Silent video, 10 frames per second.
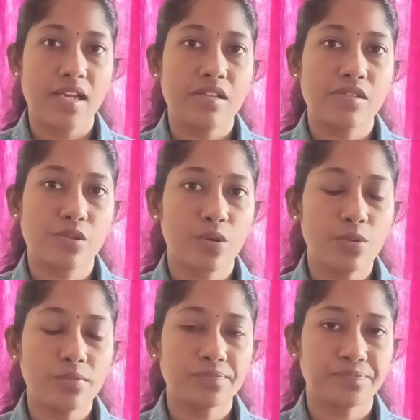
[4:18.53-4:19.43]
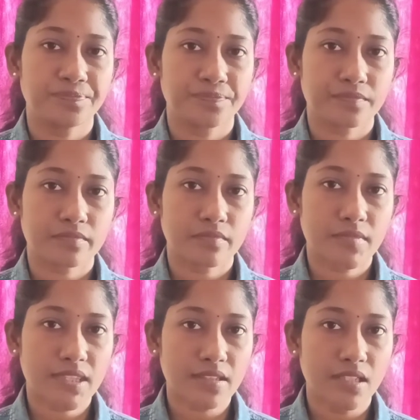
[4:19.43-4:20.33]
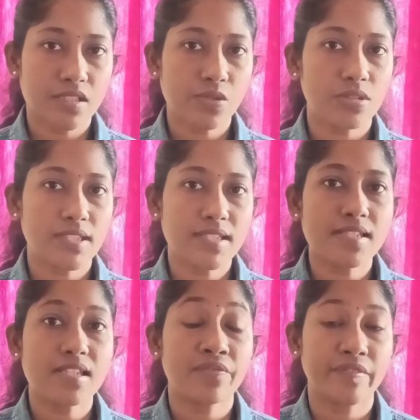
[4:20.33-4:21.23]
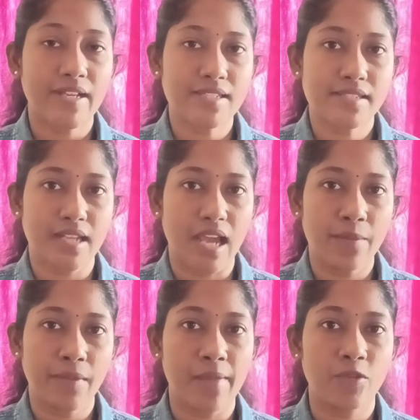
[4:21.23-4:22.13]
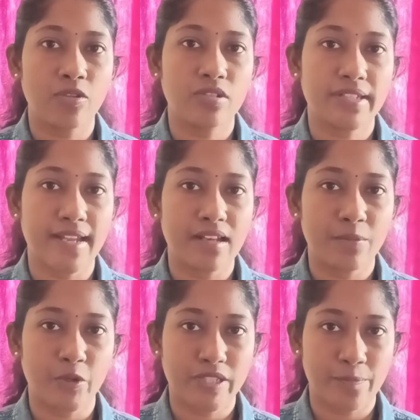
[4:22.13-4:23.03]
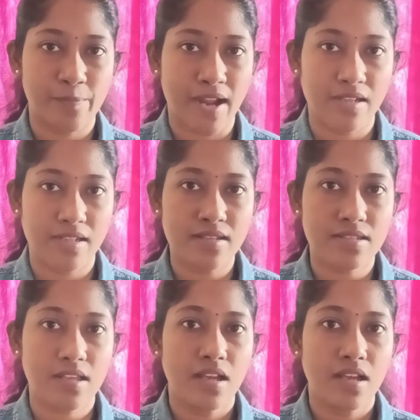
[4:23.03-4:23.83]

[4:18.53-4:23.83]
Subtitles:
So this is the first time I'm going to tell about the patterns.